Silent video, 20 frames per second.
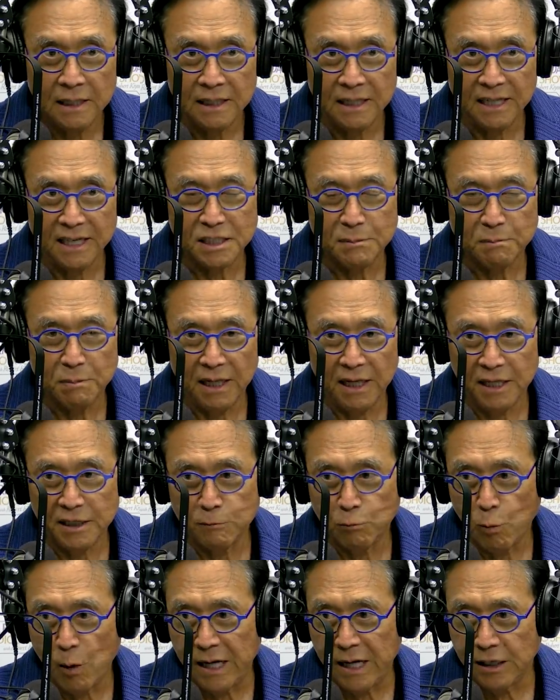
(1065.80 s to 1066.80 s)
He
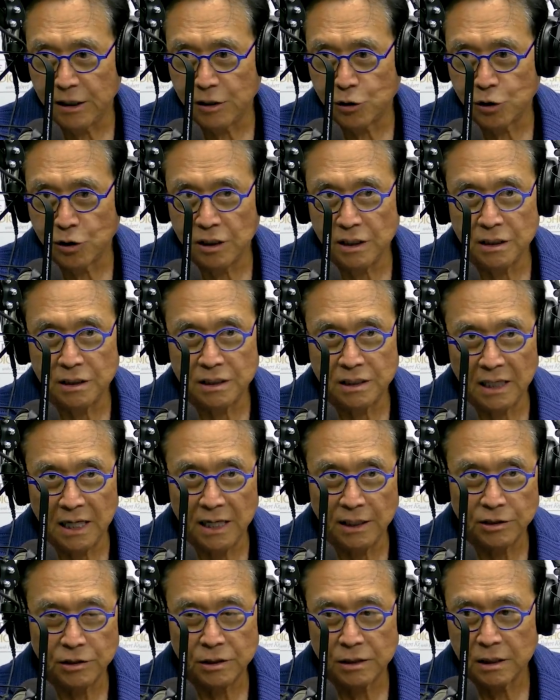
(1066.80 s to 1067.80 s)
explains why you shouldn't
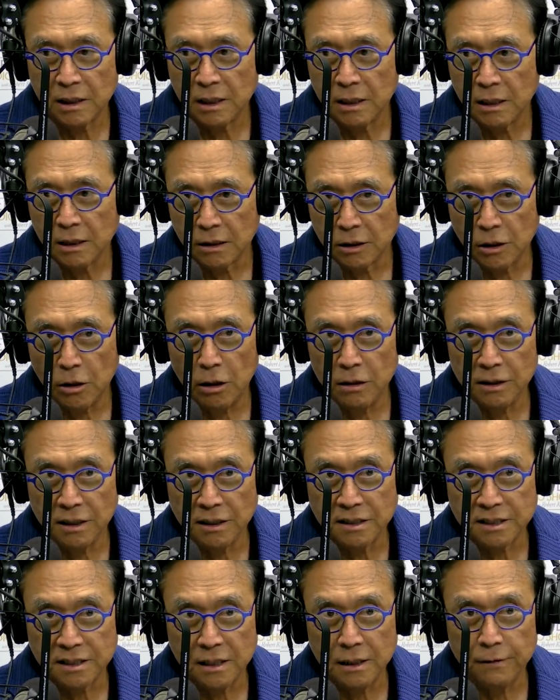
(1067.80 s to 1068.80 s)
touch gold
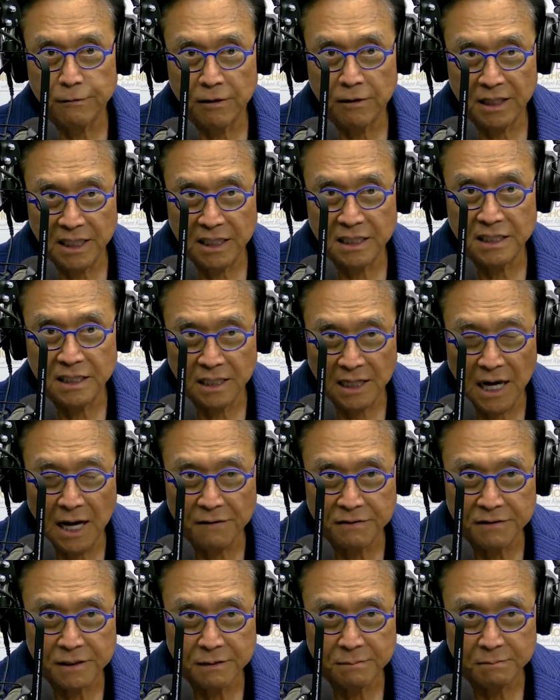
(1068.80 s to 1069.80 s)
and silver
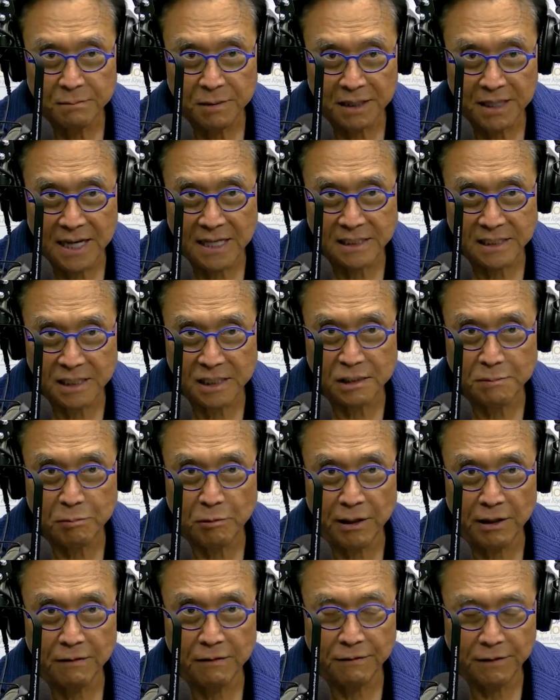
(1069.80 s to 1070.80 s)
ETFs, but that's his
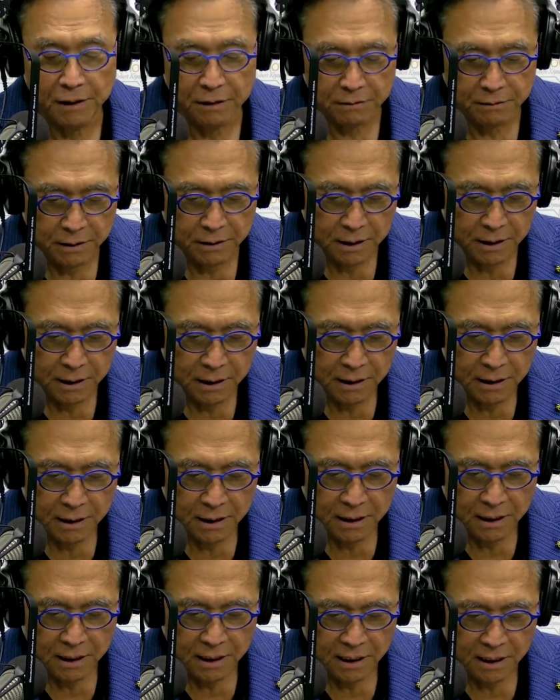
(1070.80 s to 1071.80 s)
point of view.
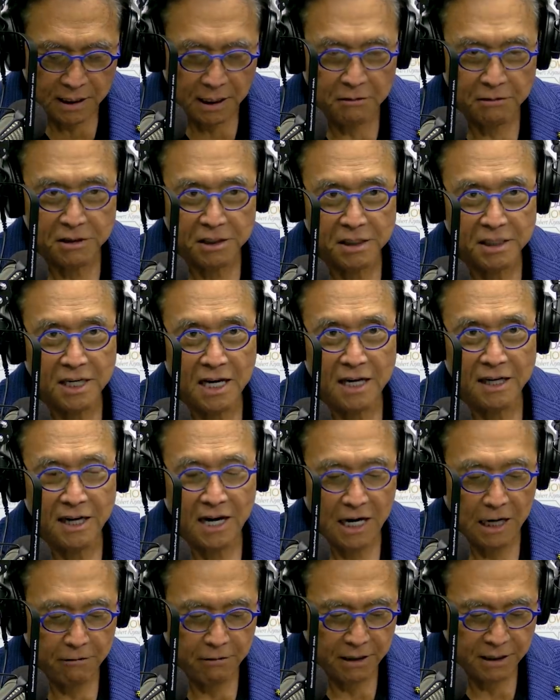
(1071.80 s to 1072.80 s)
And then we just had
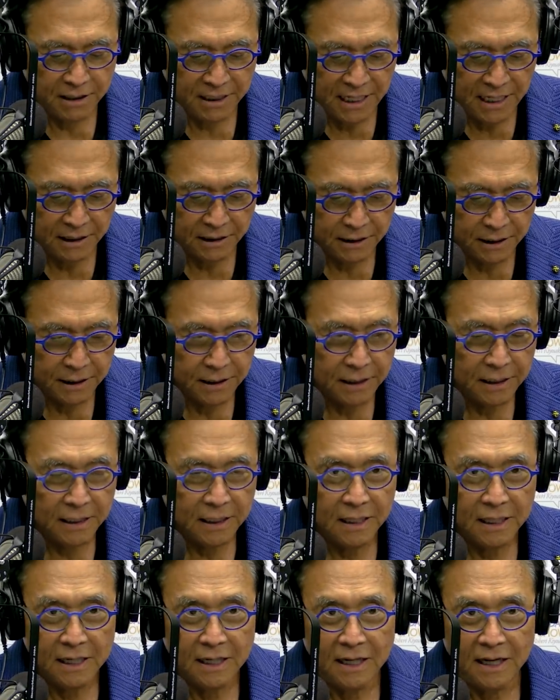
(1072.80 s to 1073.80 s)
Harry Dent,
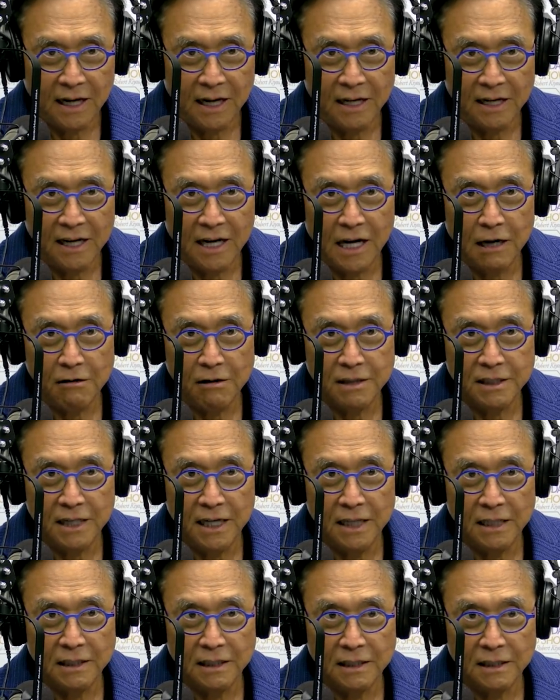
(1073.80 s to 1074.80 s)
and Harry
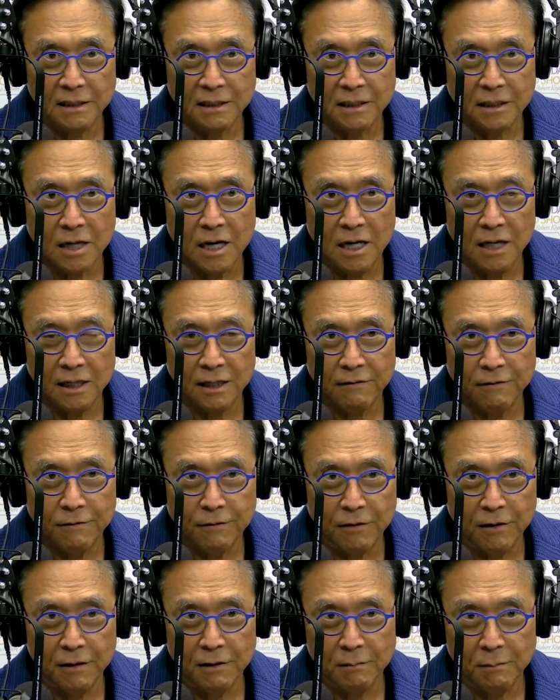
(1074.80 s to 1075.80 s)
Dent is calling
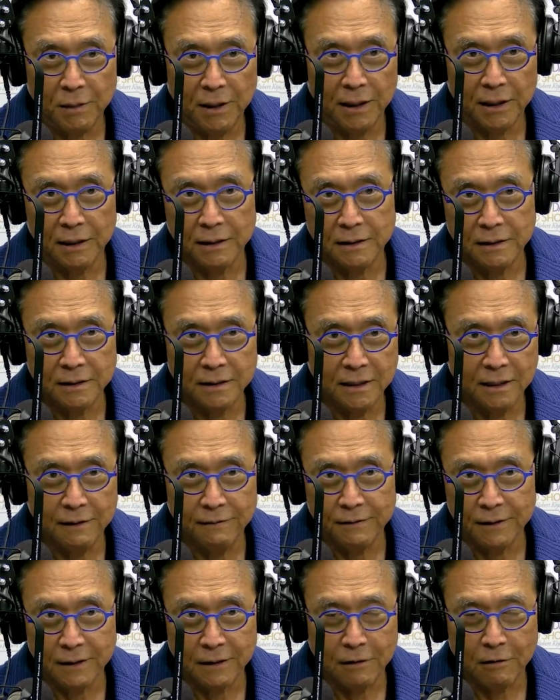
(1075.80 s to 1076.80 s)
for the biggest
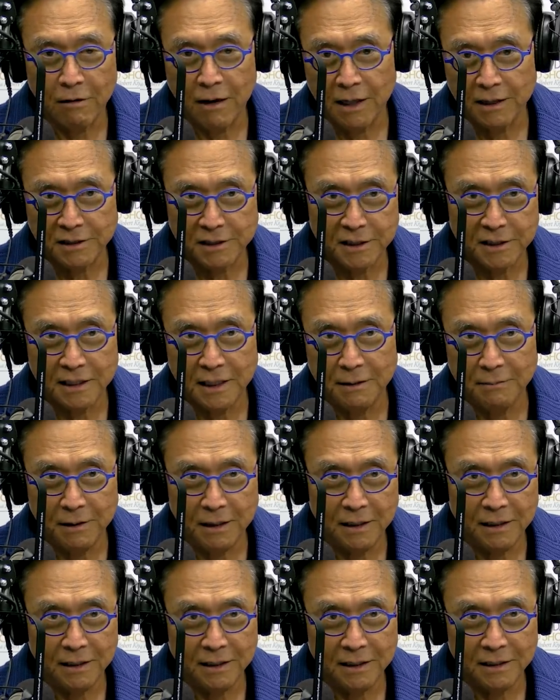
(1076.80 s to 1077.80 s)
effing crash coming,
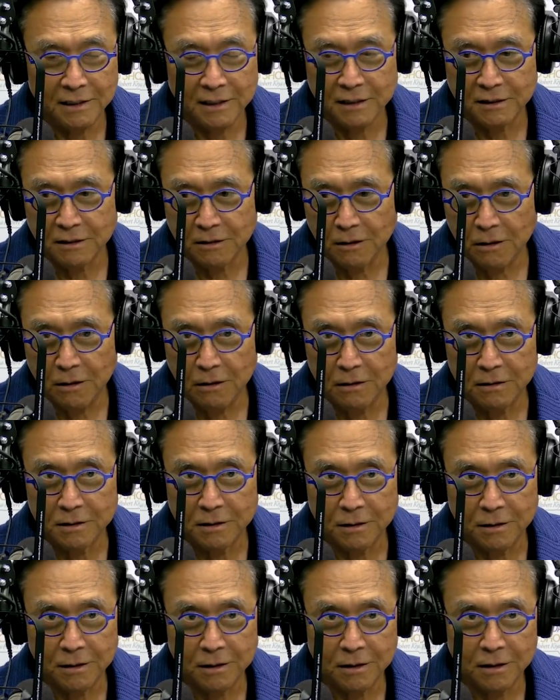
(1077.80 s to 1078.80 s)
and he says gold's
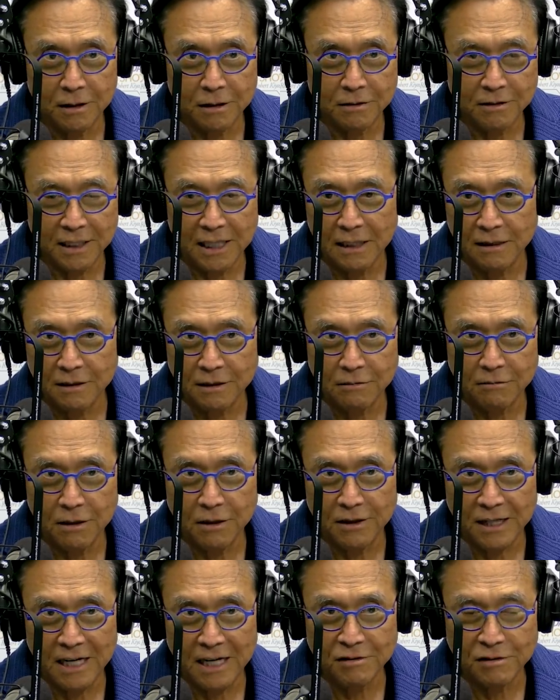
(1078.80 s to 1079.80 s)
going to go down to a
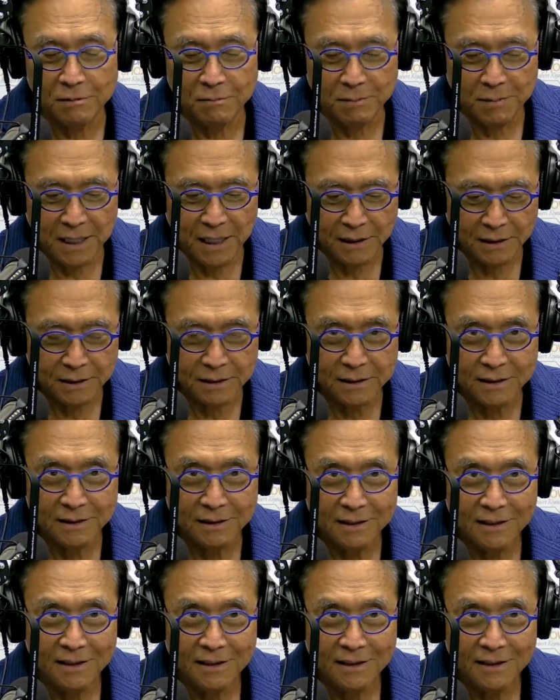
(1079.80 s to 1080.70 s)
thousand bucks.